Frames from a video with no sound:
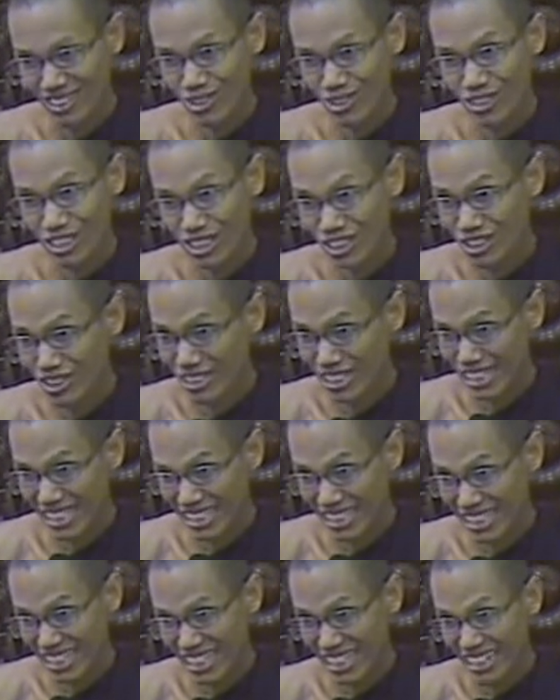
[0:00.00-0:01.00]
you need to
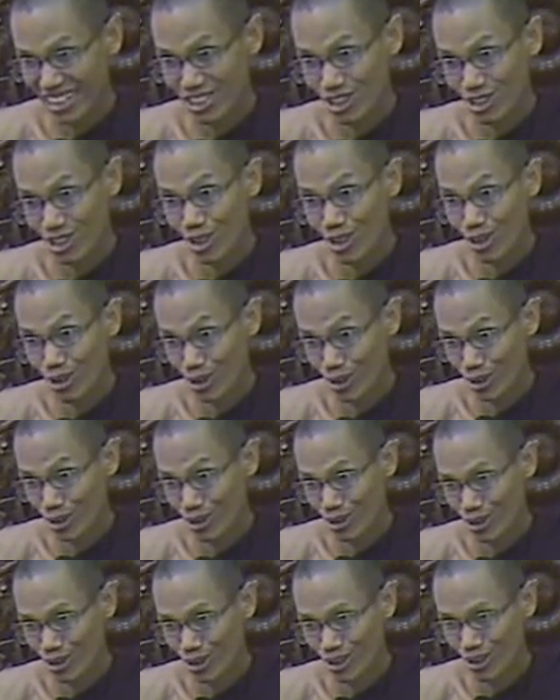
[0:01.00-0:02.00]
take care
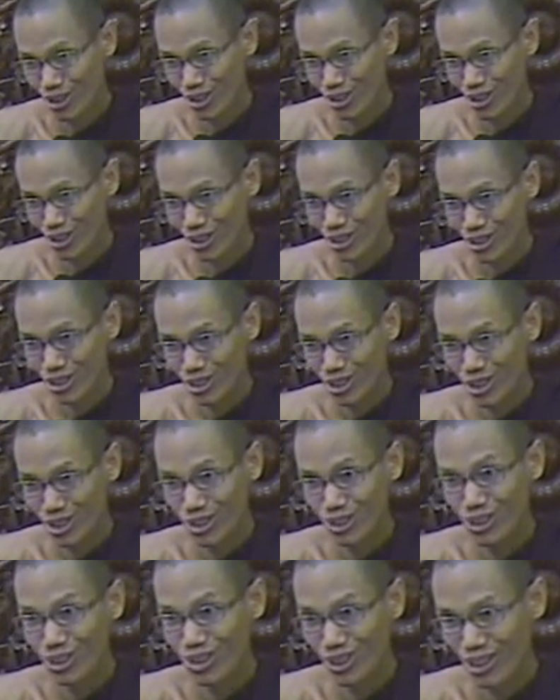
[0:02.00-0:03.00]
sorrow,
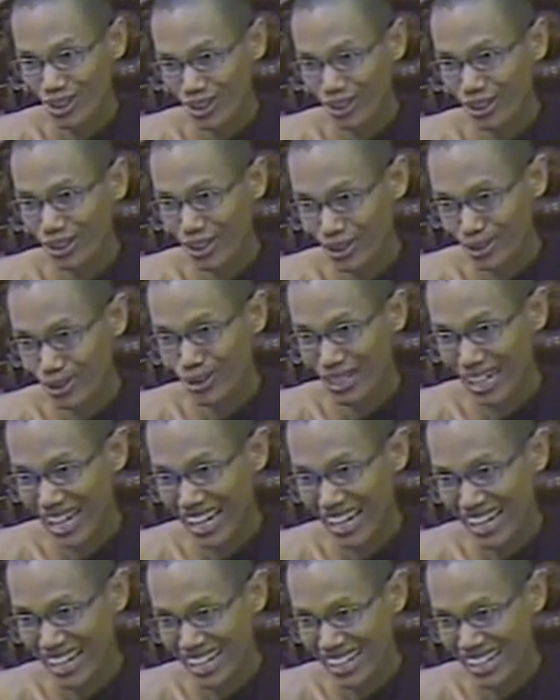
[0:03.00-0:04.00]
sorrow or
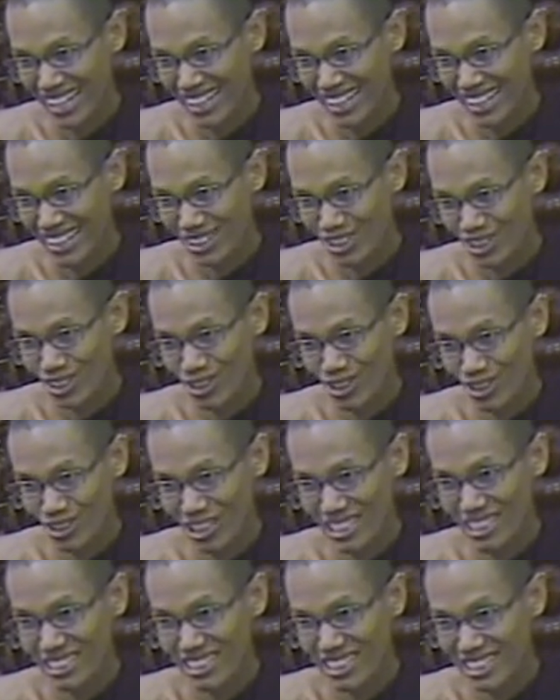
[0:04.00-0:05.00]
karuna. Sorrow
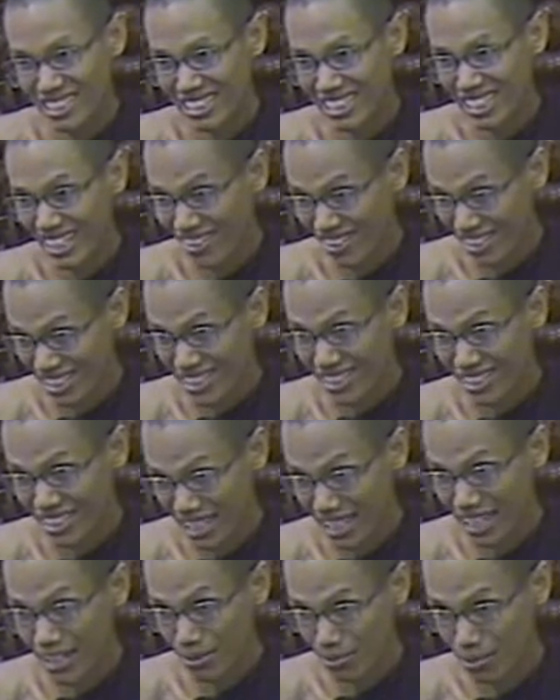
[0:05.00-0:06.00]
is the nearest
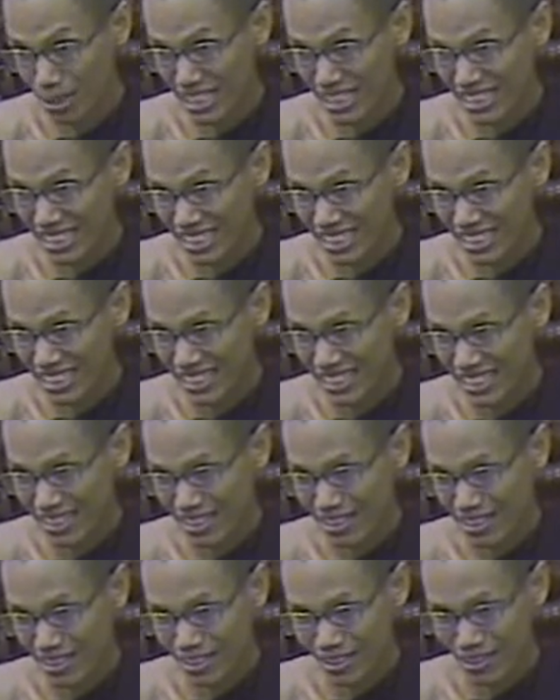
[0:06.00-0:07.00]
enemy.
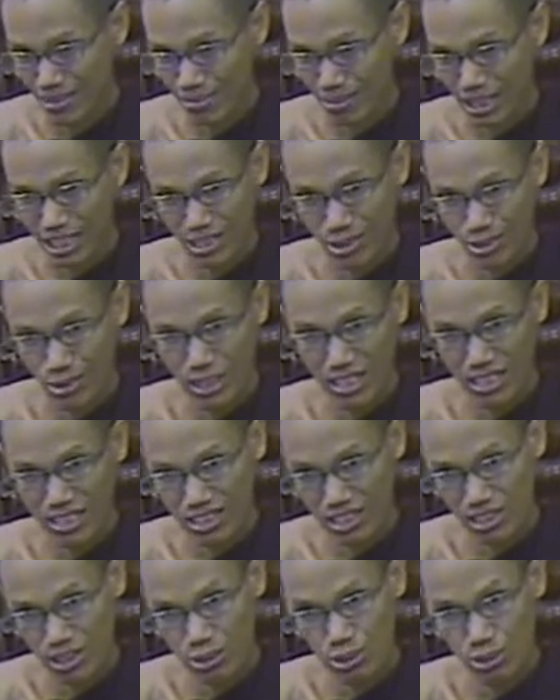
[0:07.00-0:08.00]
But
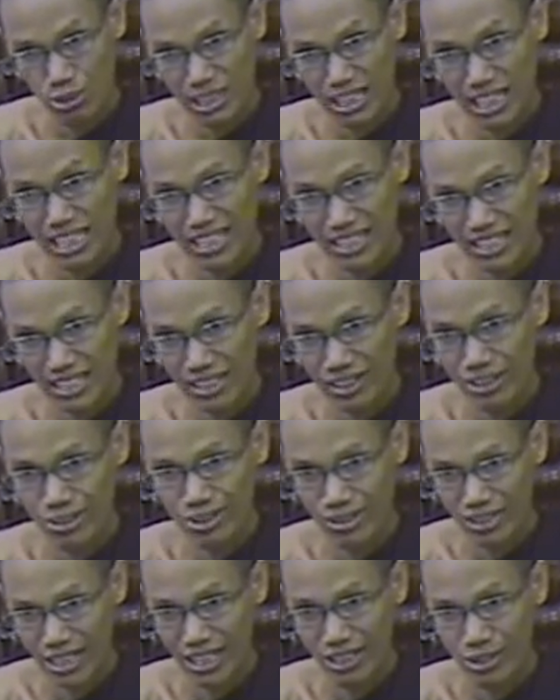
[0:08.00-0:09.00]
once you send the
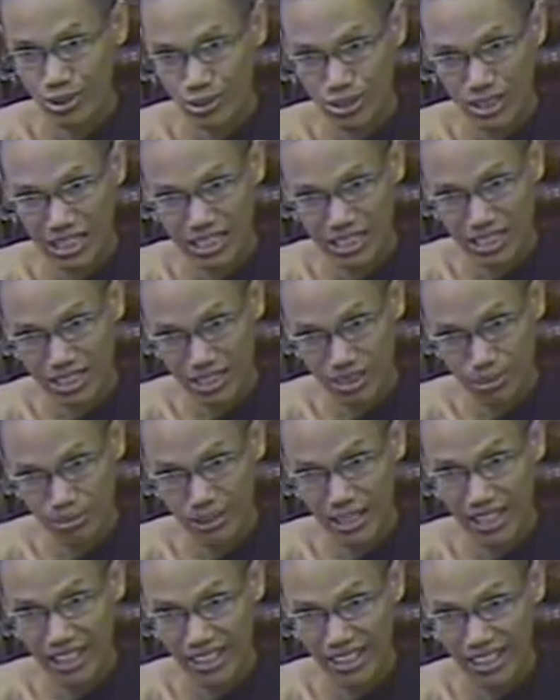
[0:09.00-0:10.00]
karuna, you can
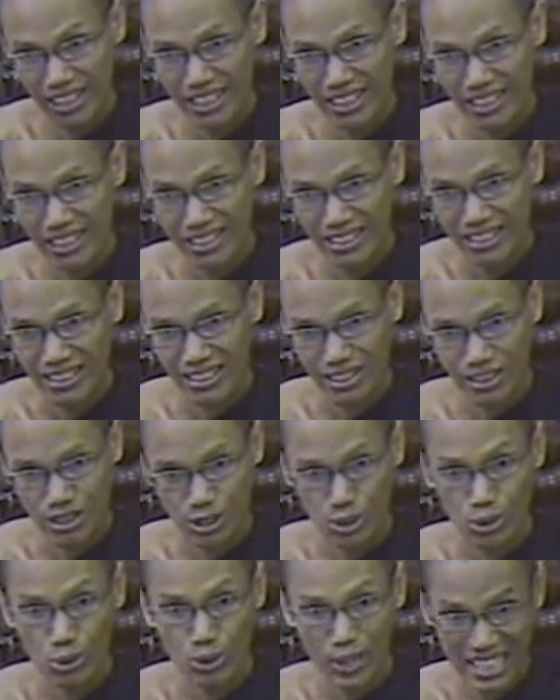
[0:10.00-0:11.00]
dispel
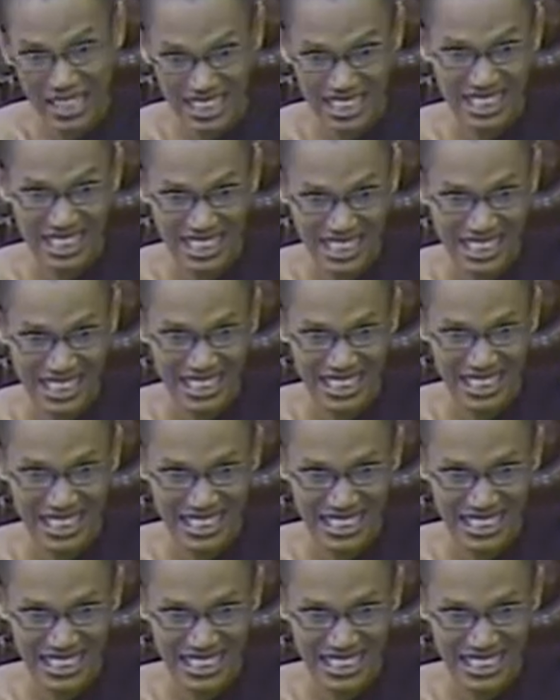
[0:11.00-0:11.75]
cruelty.